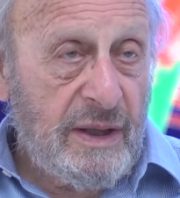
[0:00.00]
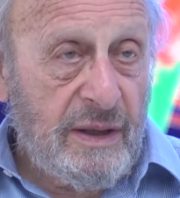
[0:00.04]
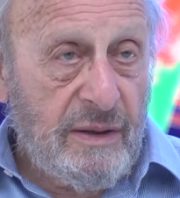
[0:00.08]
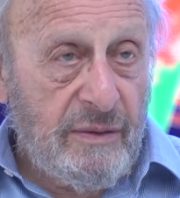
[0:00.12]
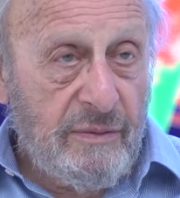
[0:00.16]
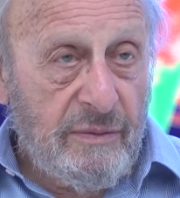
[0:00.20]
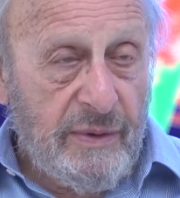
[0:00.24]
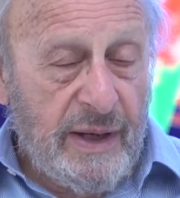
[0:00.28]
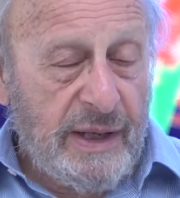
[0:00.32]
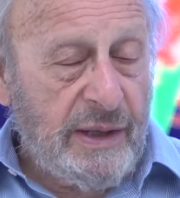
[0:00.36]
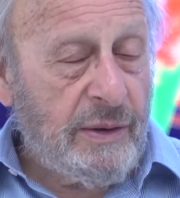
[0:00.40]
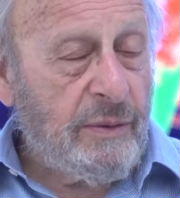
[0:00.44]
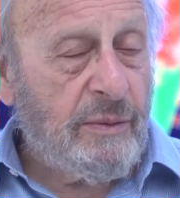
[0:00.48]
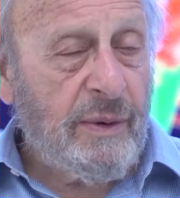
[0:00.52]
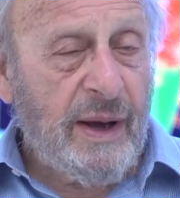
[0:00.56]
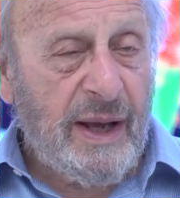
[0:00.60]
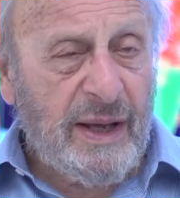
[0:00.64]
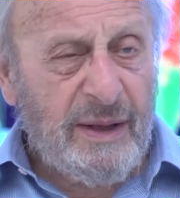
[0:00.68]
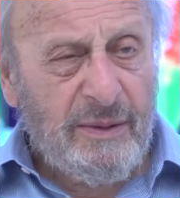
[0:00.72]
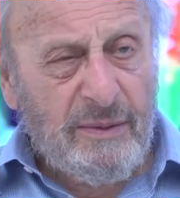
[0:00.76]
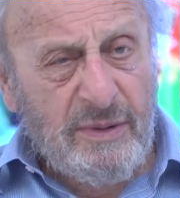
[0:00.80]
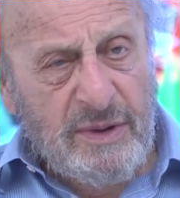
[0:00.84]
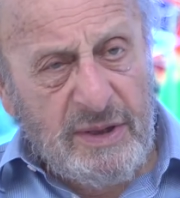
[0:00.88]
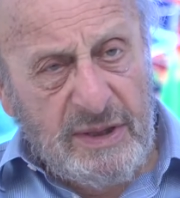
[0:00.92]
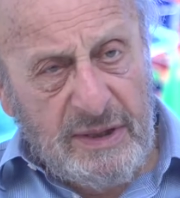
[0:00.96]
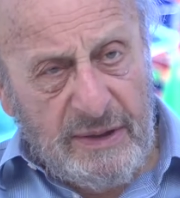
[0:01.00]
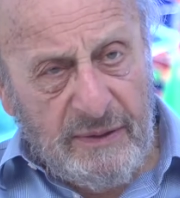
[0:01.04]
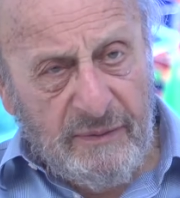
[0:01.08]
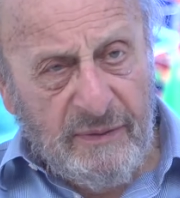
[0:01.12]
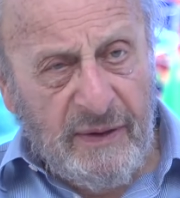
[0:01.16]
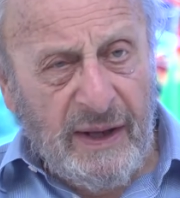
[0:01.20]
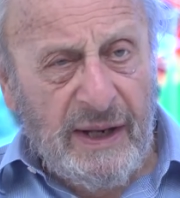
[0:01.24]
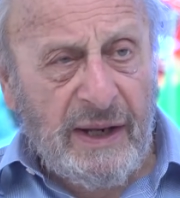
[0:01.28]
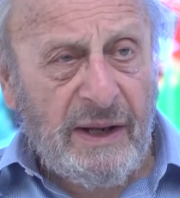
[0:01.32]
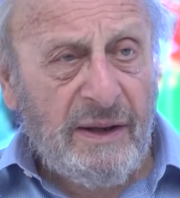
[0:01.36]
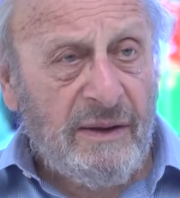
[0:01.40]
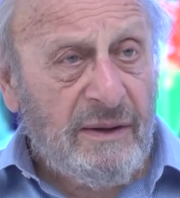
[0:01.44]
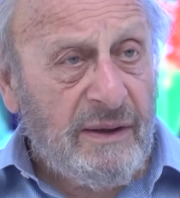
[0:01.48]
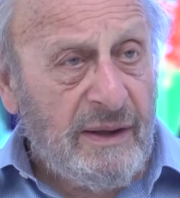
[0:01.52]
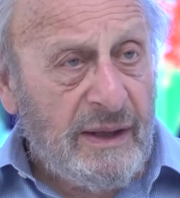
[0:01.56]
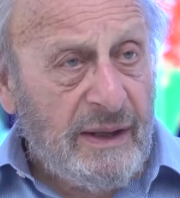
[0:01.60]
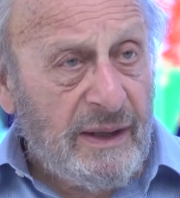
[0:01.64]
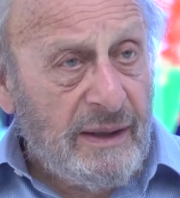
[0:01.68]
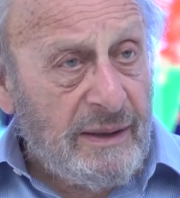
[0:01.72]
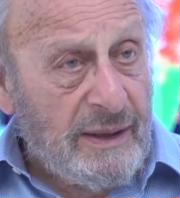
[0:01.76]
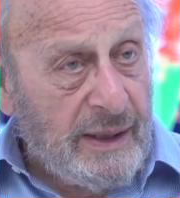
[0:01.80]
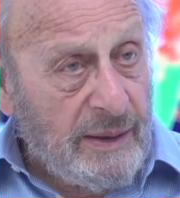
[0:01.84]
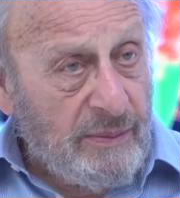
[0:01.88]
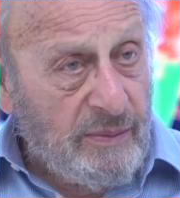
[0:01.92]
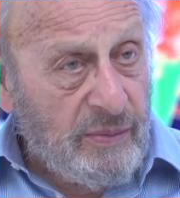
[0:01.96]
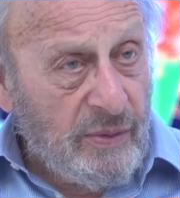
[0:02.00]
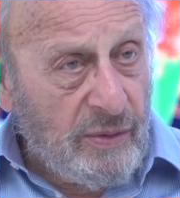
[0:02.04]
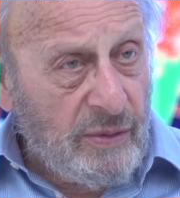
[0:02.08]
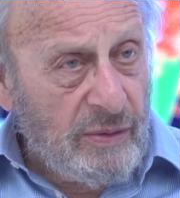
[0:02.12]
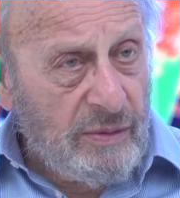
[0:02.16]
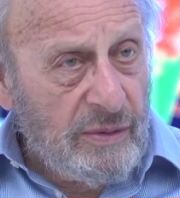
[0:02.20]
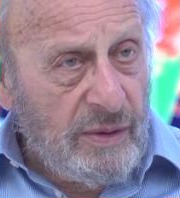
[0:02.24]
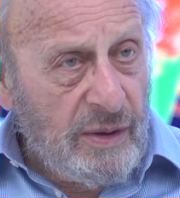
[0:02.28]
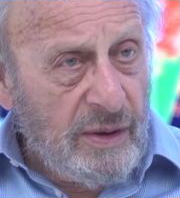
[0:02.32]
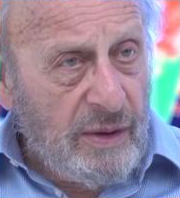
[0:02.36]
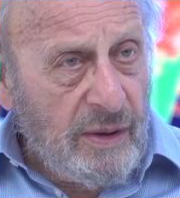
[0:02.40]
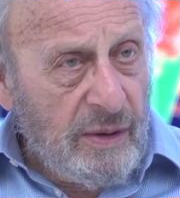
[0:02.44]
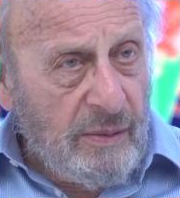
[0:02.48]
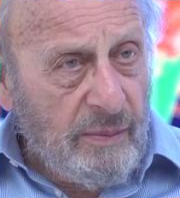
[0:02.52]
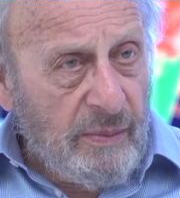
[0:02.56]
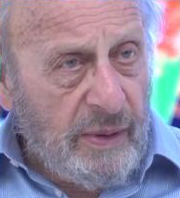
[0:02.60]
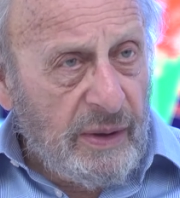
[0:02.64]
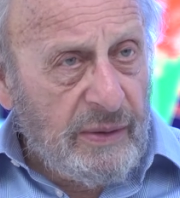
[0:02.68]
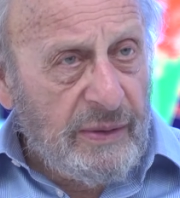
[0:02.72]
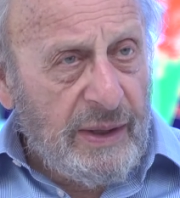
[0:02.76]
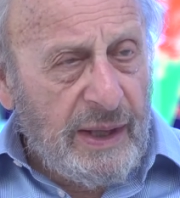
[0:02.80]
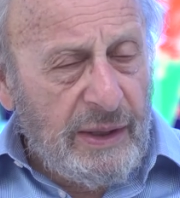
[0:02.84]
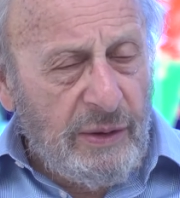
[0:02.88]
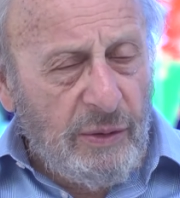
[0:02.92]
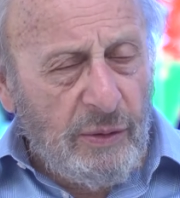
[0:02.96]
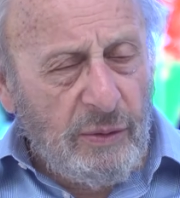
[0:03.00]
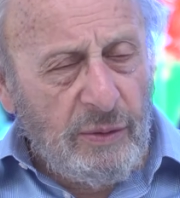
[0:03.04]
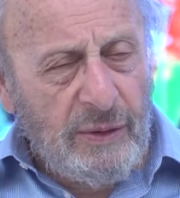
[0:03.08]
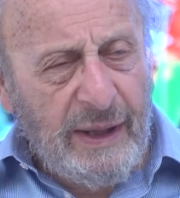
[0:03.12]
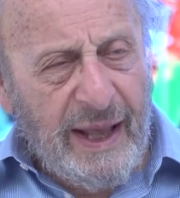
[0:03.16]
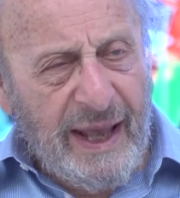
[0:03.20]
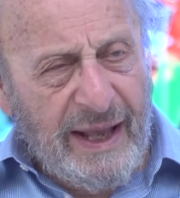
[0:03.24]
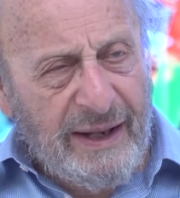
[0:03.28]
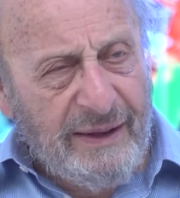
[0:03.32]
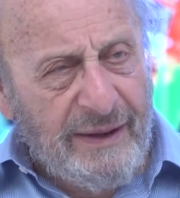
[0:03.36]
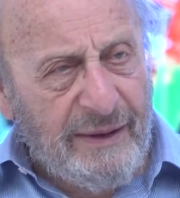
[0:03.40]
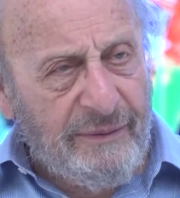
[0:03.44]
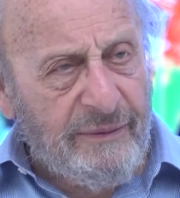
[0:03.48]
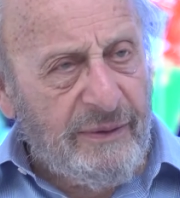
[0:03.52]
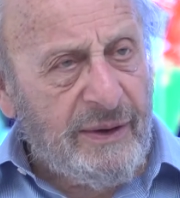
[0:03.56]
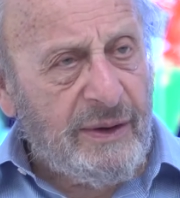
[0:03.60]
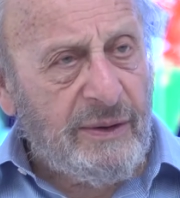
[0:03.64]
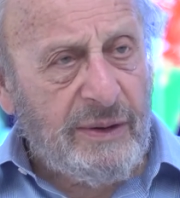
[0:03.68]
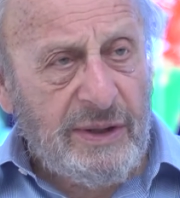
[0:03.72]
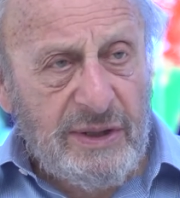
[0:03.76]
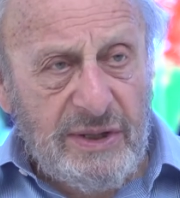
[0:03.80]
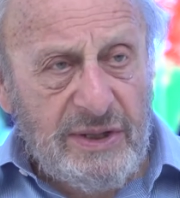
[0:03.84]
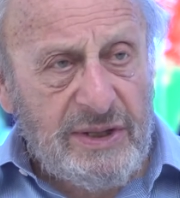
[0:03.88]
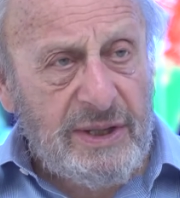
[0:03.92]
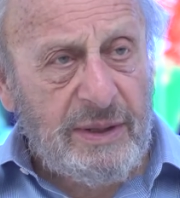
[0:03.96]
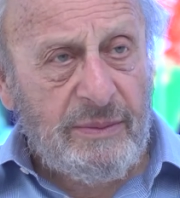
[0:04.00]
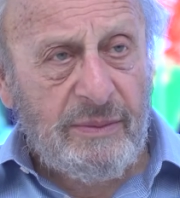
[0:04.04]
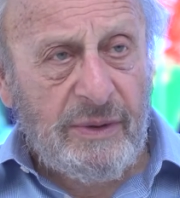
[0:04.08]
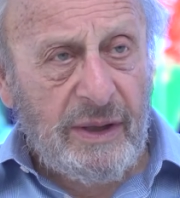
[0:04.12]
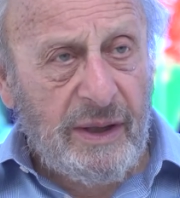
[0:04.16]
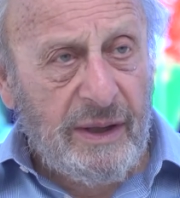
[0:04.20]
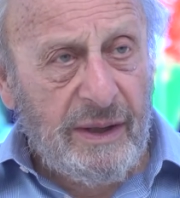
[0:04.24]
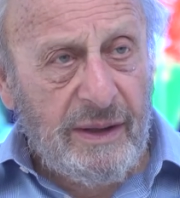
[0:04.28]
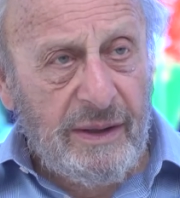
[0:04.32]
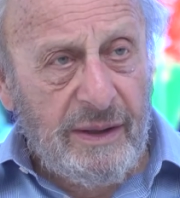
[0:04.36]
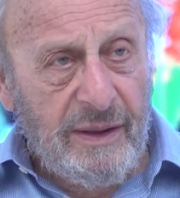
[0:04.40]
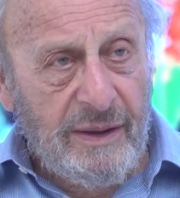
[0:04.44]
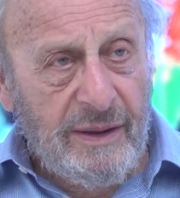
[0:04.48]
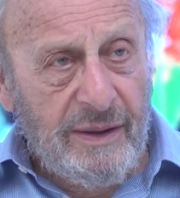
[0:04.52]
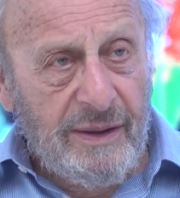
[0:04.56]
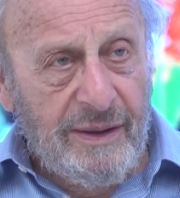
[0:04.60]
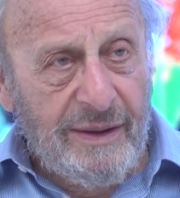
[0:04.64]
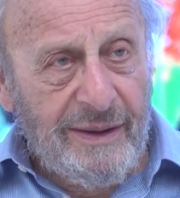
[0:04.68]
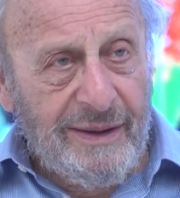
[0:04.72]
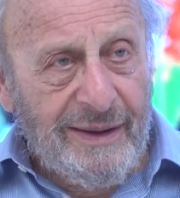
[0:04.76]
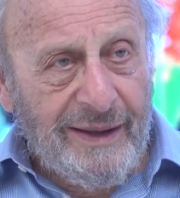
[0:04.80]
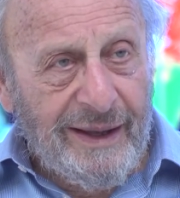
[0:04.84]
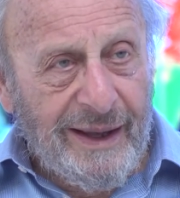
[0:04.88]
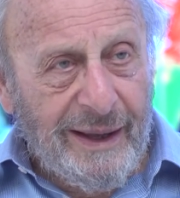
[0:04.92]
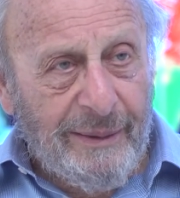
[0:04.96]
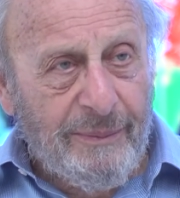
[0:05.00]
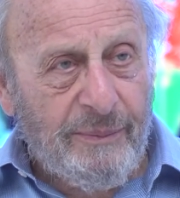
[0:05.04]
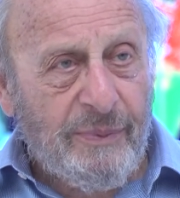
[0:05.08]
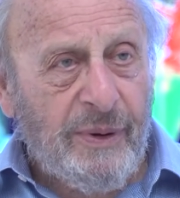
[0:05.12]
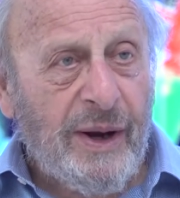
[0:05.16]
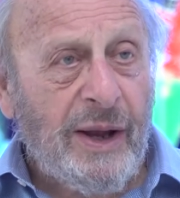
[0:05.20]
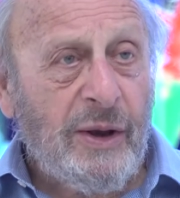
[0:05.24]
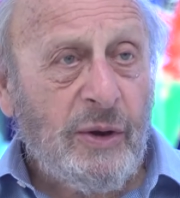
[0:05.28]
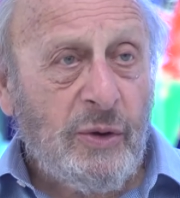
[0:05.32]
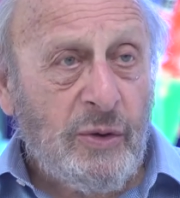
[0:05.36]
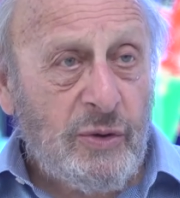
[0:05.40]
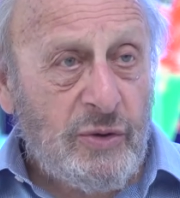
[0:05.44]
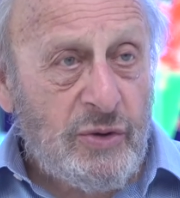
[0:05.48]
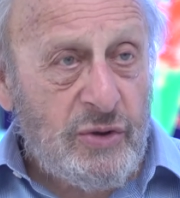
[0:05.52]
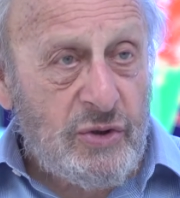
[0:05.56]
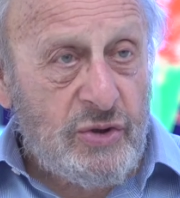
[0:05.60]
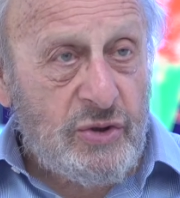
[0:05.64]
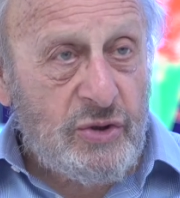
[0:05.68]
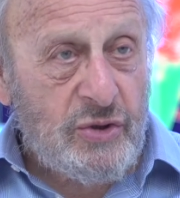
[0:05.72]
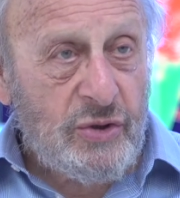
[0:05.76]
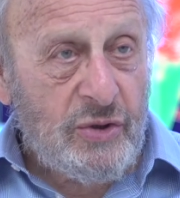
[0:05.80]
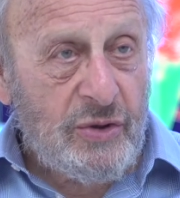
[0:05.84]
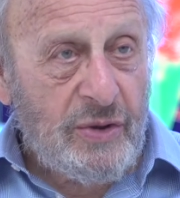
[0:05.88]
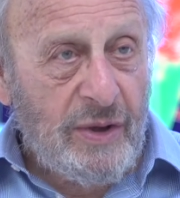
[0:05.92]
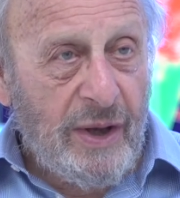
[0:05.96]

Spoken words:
Redaway was, if anything, a liberal. But they all had a very similar approach.